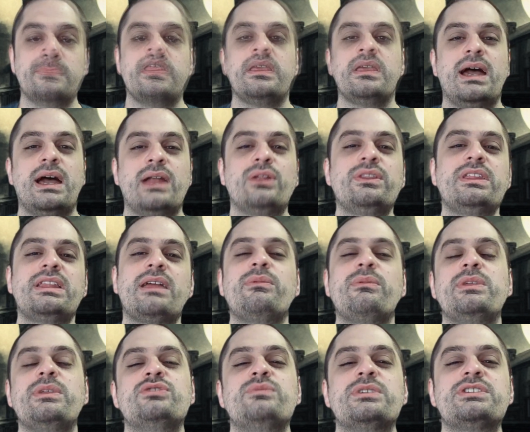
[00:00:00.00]
I don't think that would be
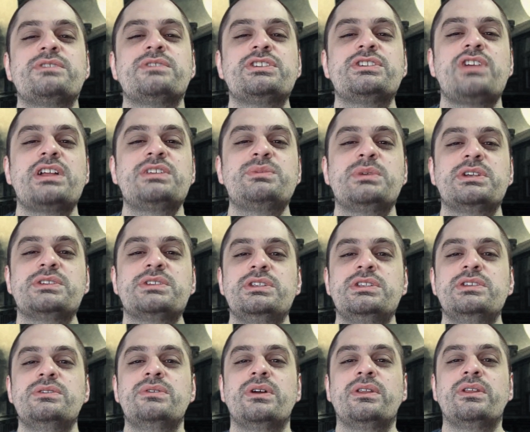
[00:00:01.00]
too much of a stretch, because we
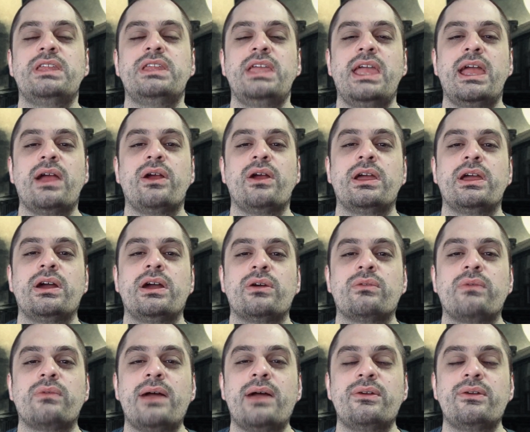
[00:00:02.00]
do know that the area
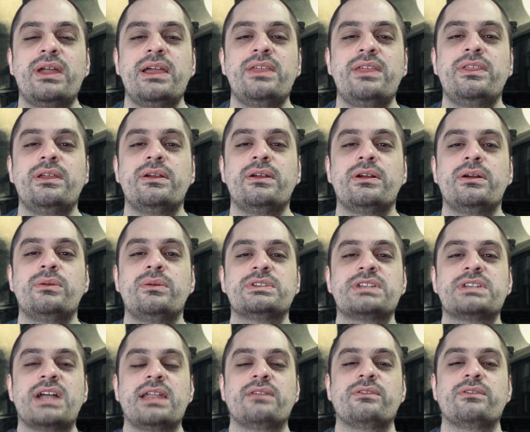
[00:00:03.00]
around Nythera was
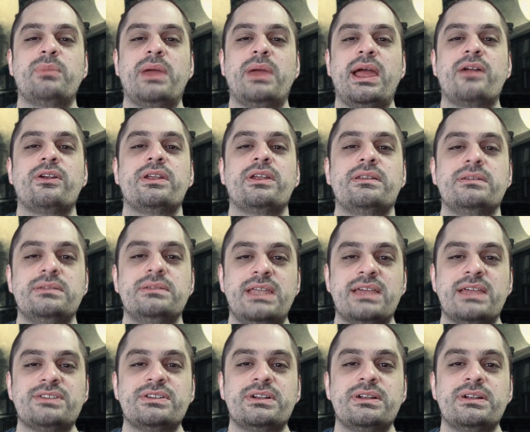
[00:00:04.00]
kind of a barren
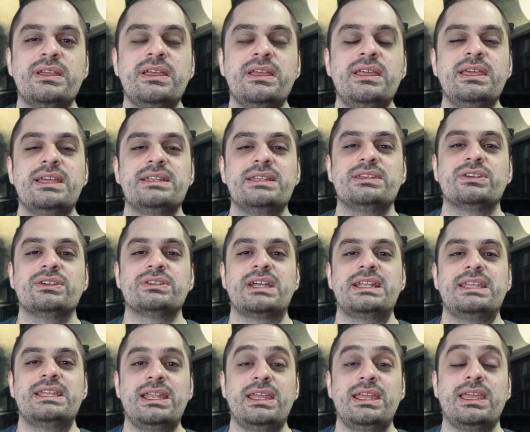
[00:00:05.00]
desert until
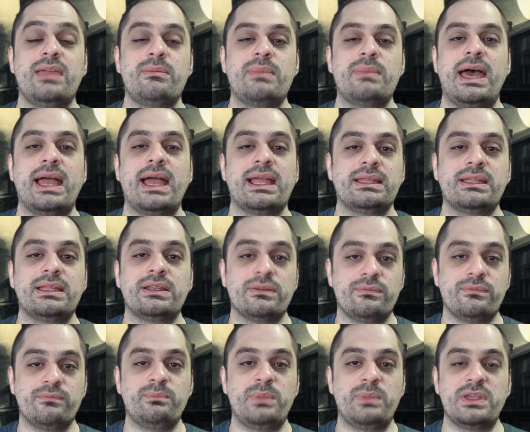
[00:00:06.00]
Titania came back, and then
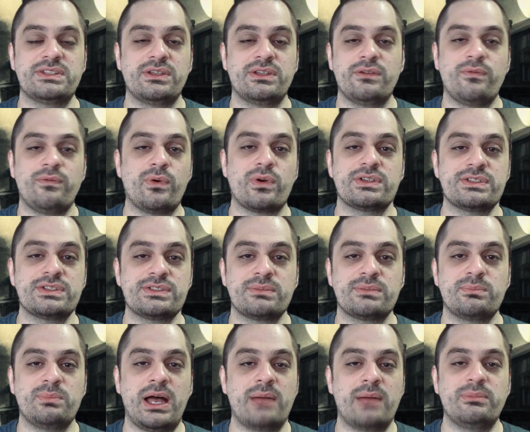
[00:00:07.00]
basically a forest
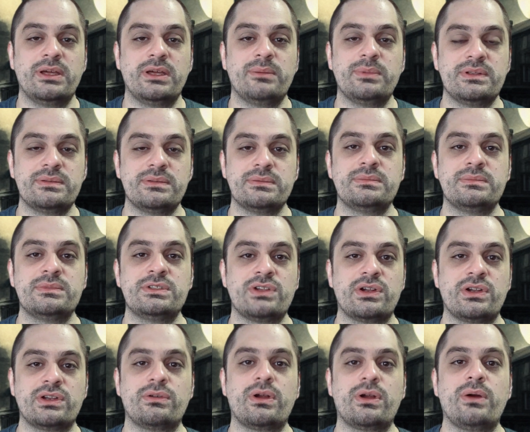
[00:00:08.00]
popped up and
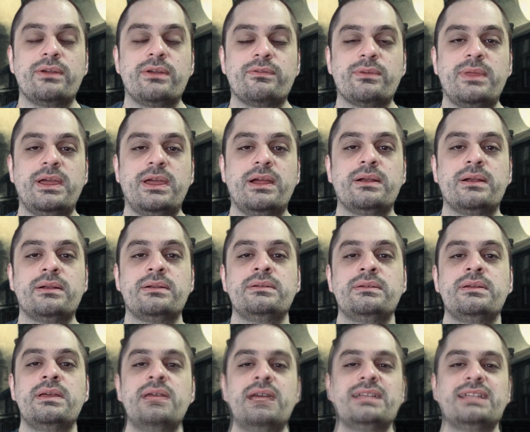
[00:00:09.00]
started growing from there.
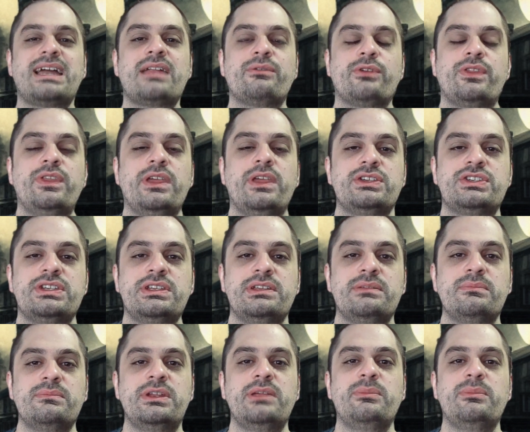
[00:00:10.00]
That's kind of her thing. She
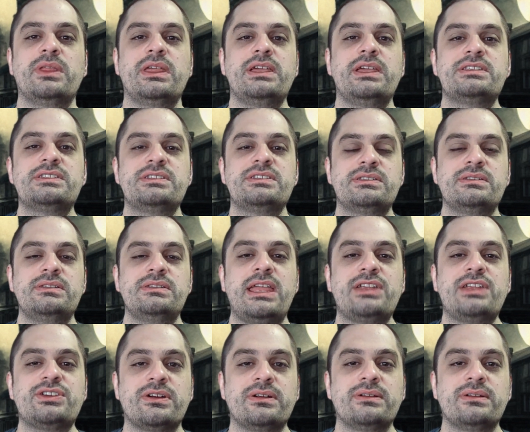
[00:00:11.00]
manipulates
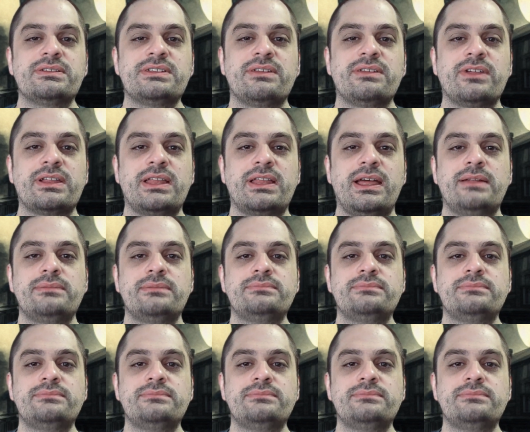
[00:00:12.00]
nature and stuff like that.